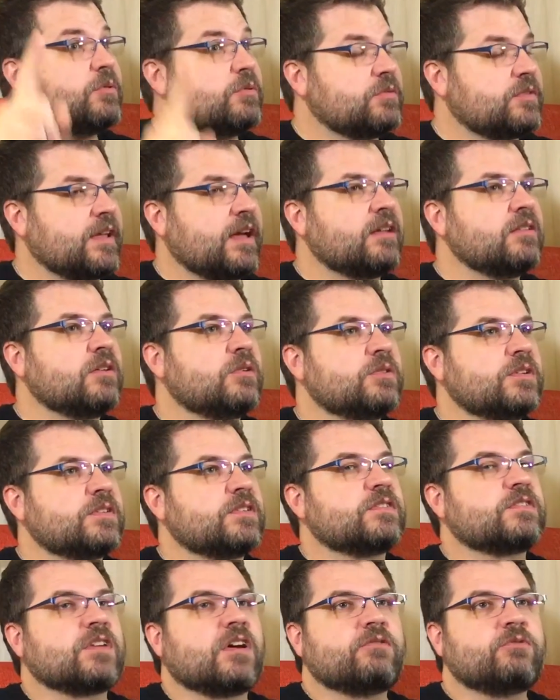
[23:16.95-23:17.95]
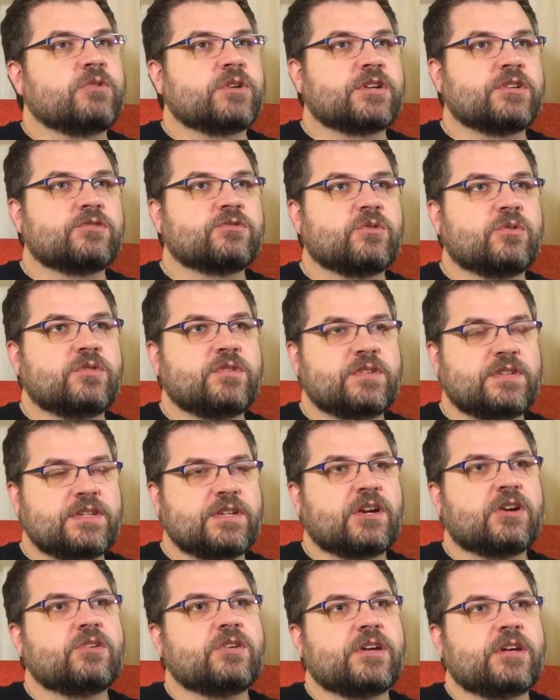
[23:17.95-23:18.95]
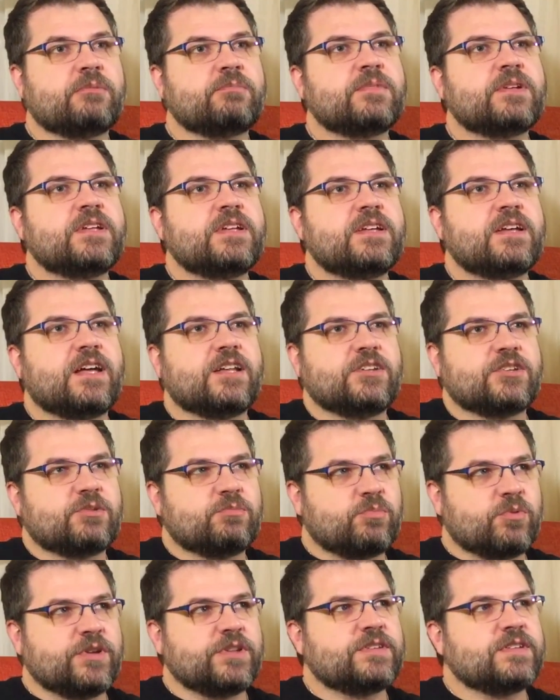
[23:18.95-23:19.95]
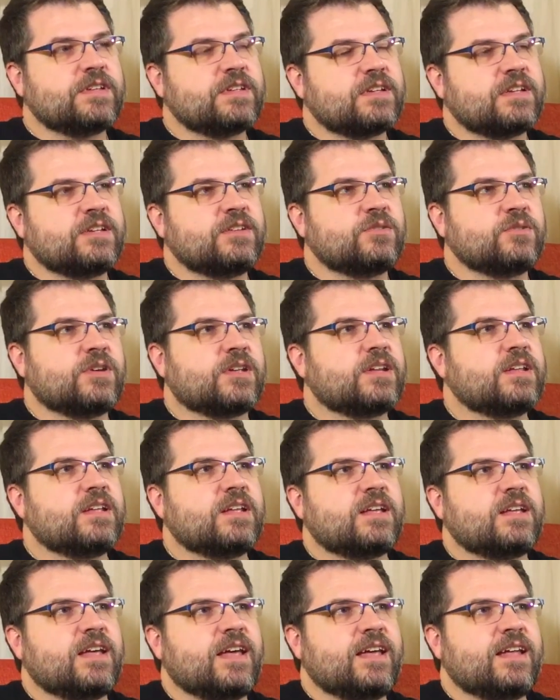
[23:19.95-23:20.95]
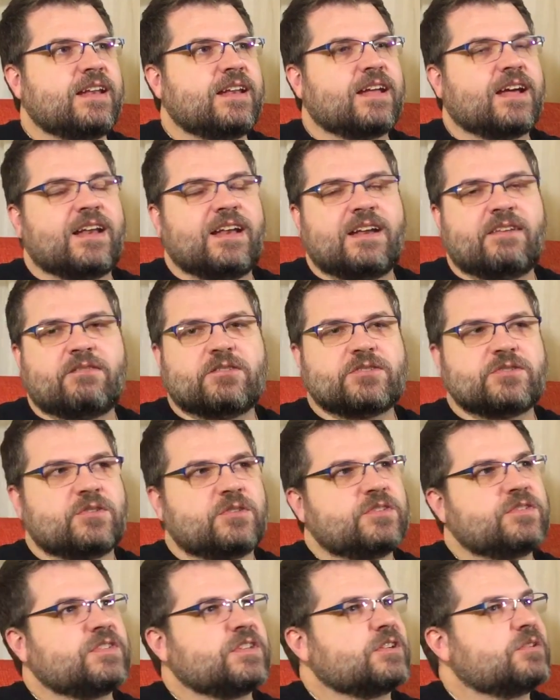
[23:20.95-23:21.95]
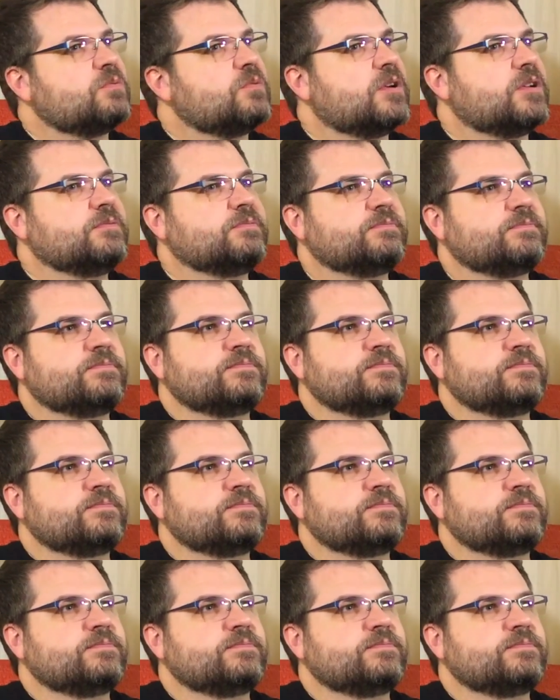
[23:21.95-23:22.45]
You download it, the software controlled the DRM, and you could print it and do it. And I never sold a single one.